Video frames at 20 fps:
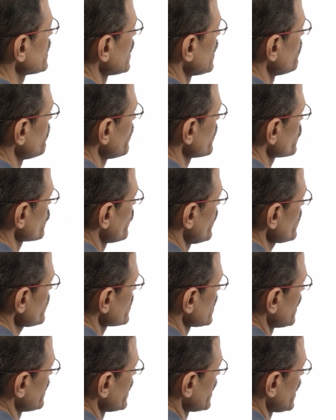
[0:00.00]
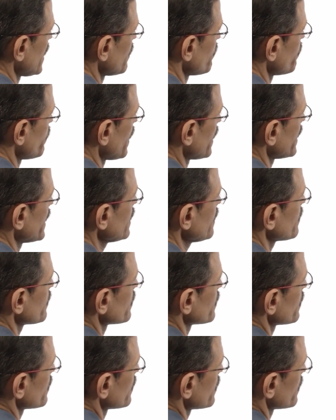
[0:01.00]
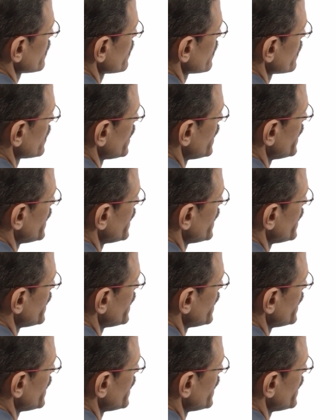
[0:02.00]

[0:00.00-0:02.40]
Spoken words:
the numbers first and then I'll plug in the